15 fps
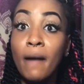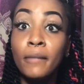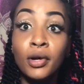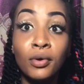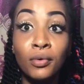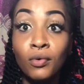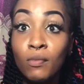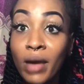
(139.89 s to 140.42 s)
I don't
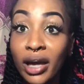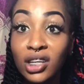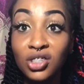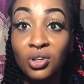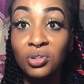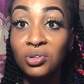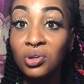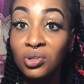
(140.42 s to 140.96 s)
know who I give
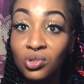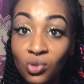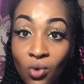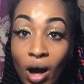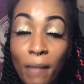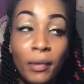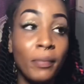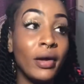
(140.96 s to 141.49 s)
shout out to.
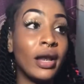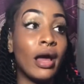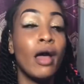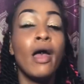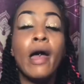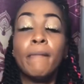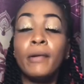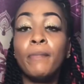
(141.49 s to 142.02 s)
I'm a pen
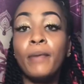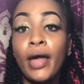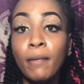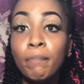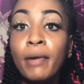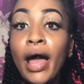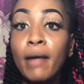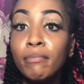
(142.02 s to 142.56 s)

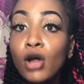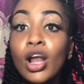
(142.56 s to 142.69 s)
pint.